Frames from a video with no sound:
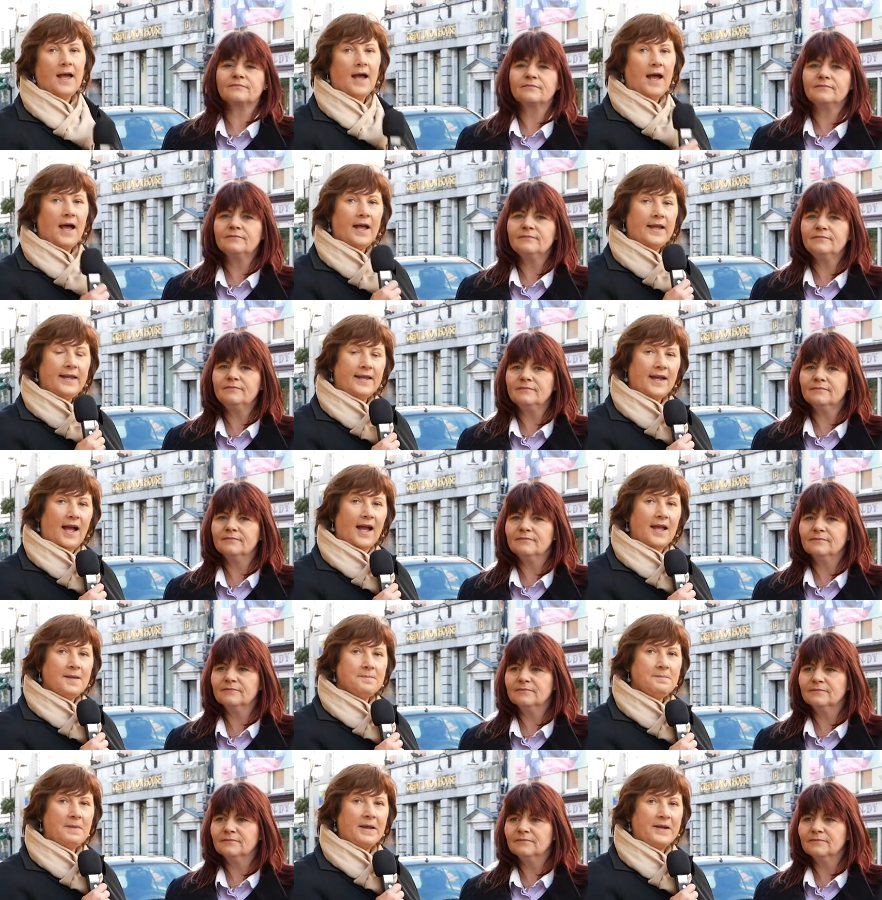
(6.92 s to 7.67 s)
Speaker 1: Hi,
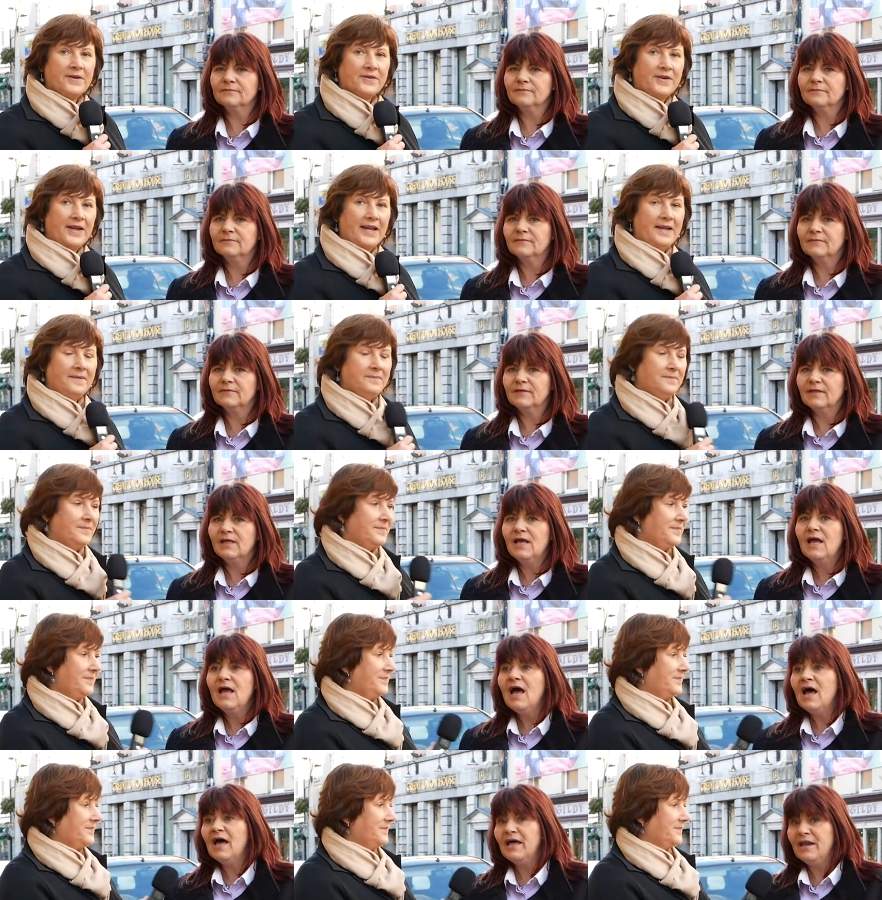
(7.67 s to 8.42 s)
I'm Mary
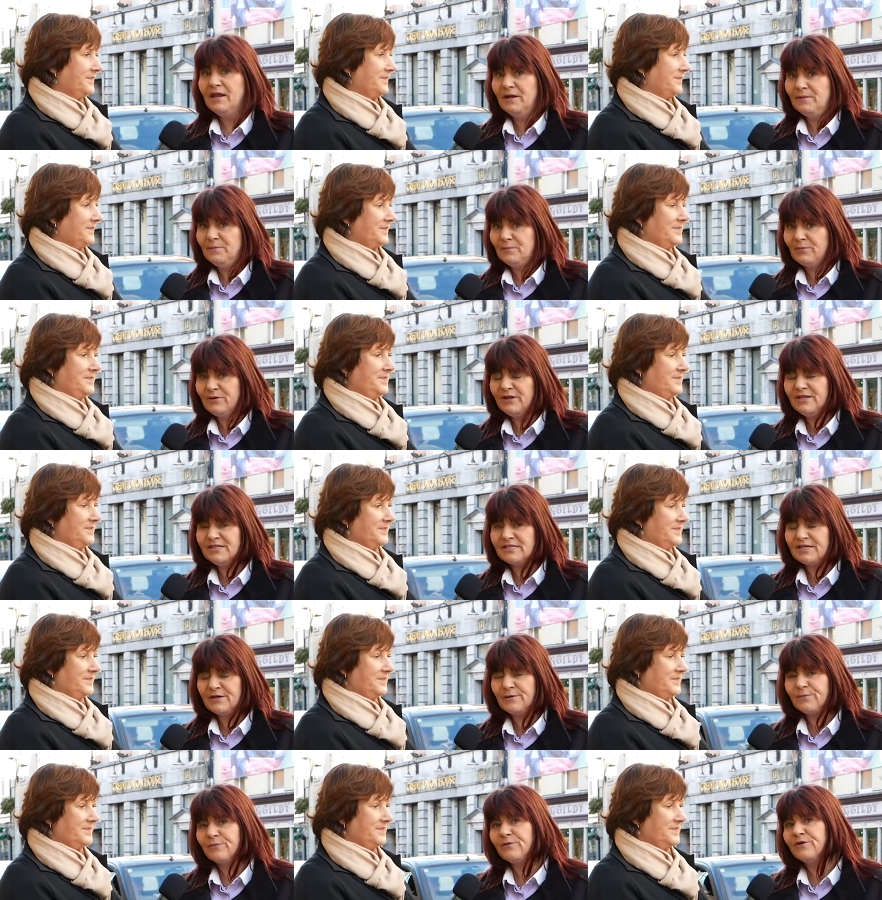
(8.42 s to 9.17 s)
and I'm
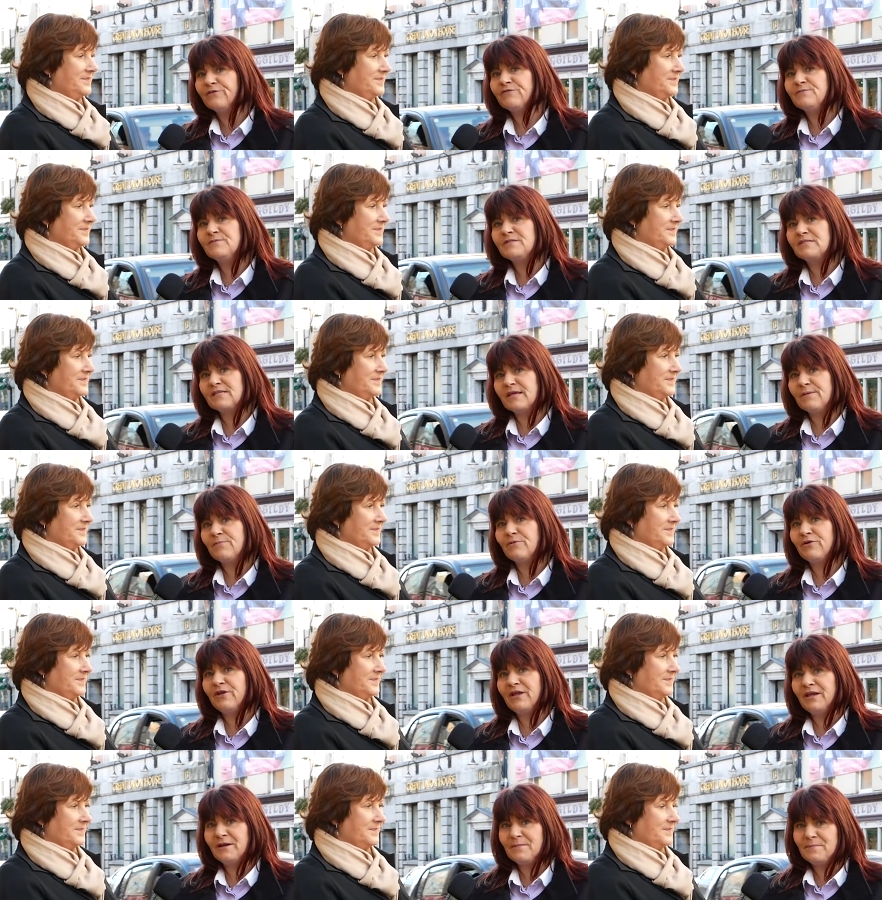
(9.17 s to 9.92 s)
Breda. We're from
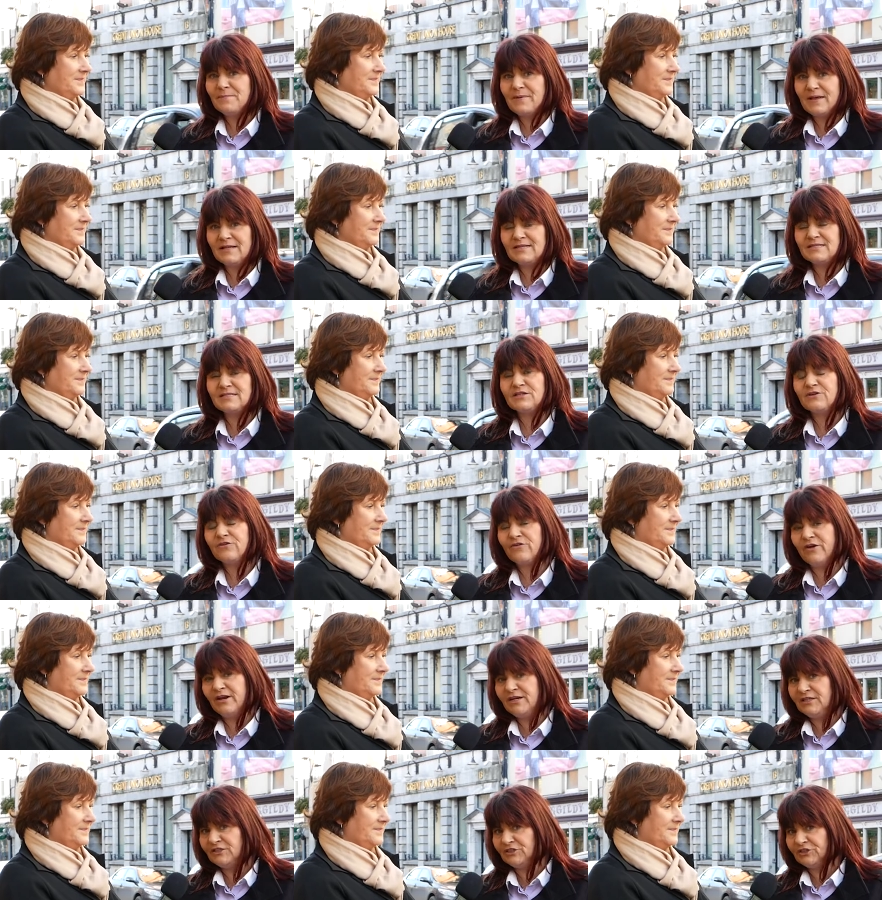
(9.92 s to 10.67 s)
Skibbereen and Bandon
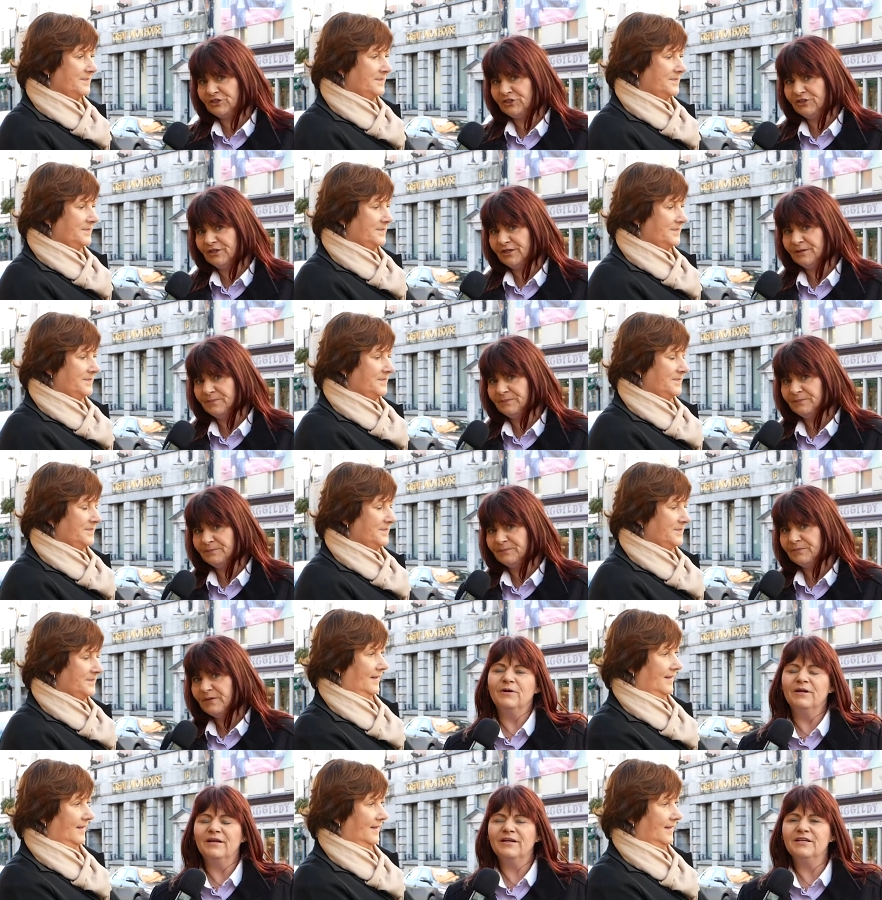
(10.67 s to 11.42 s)
Credit Union.
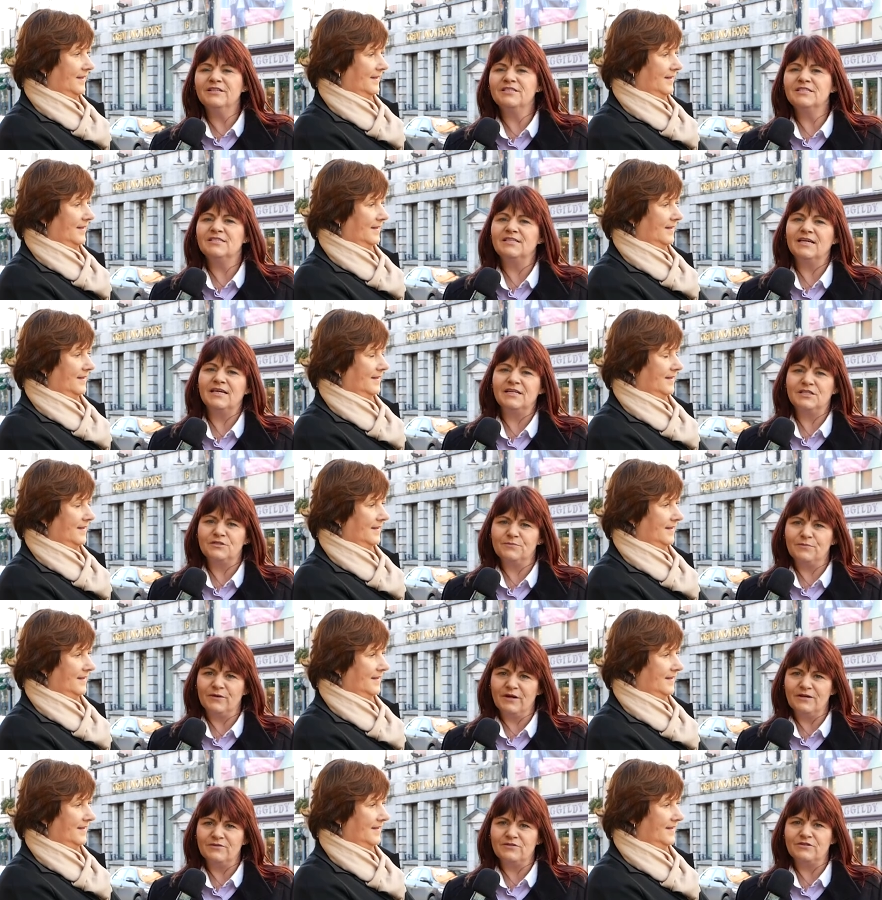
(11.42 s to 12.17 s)
We're here today to
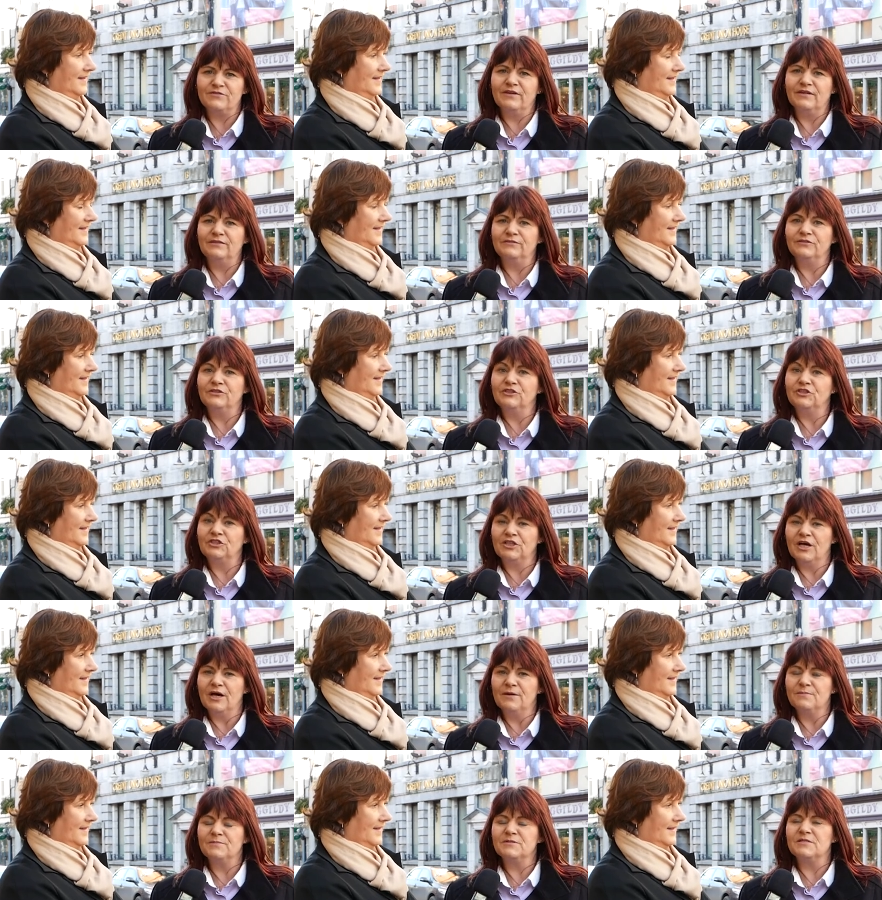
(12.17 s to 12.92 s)
browse around the
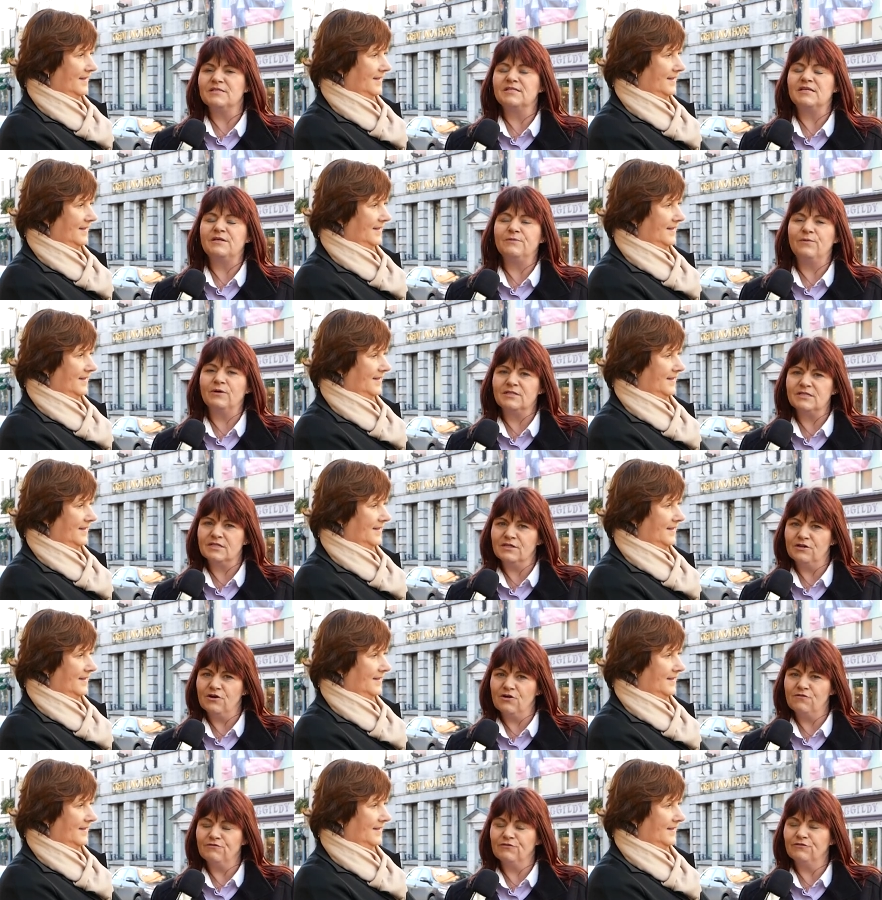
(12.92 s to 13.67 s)
shops to see what's
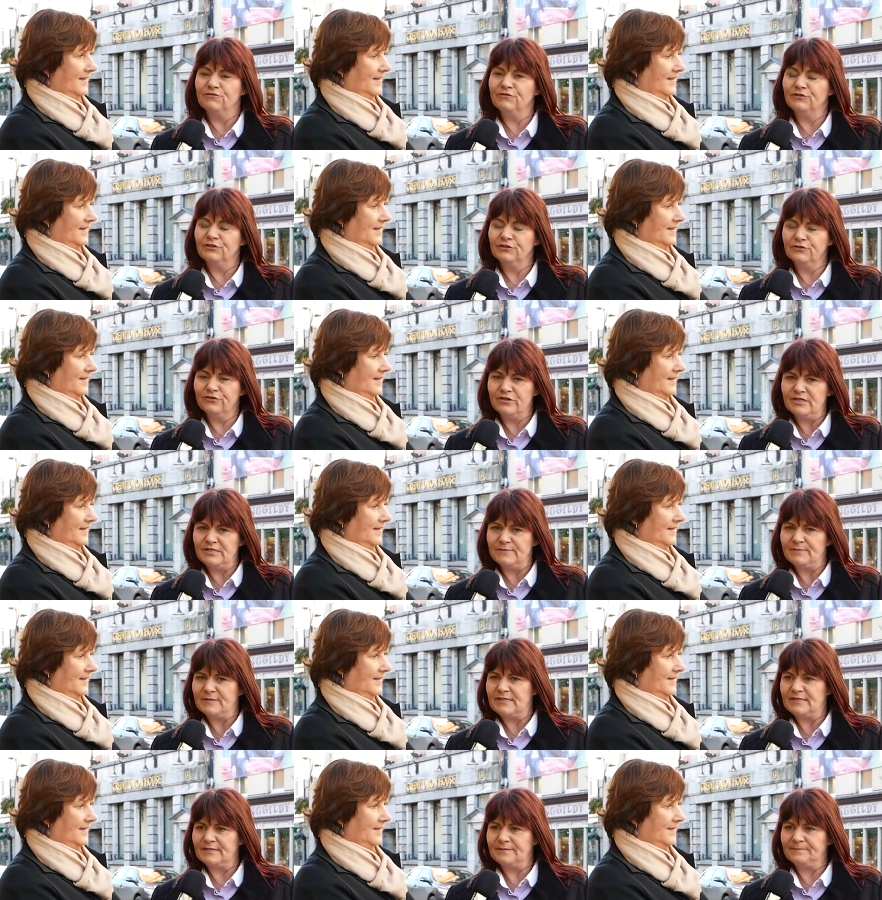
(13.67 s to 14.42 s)
on offer for the
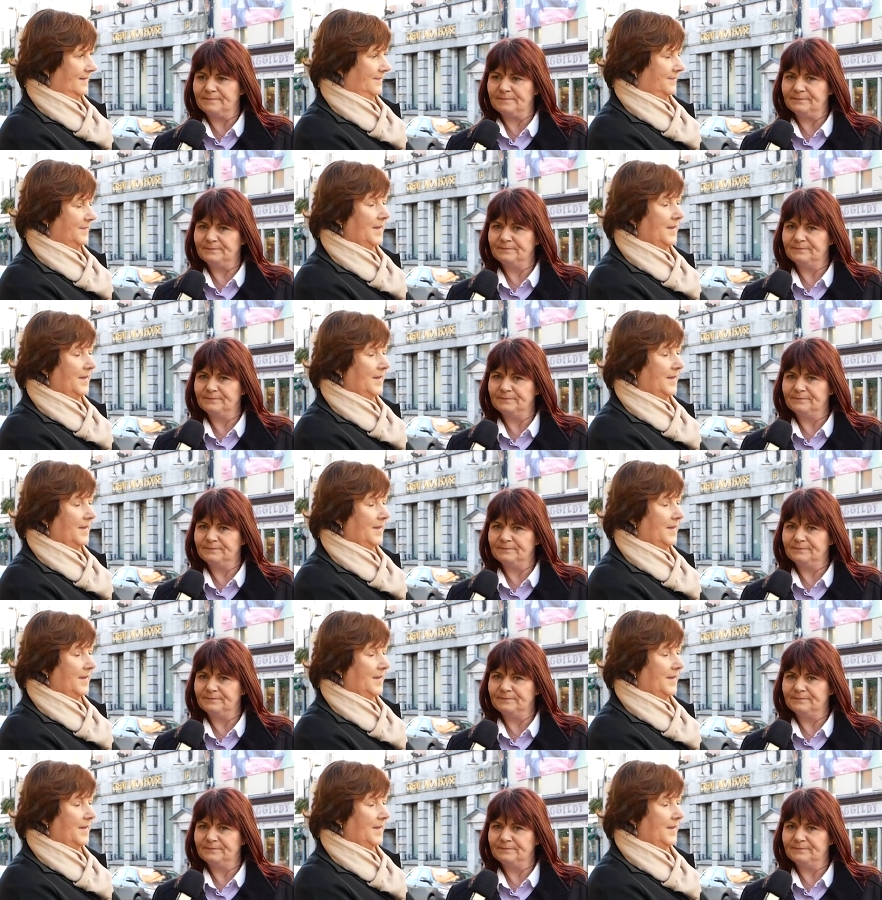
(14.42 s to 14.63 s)
Christmas.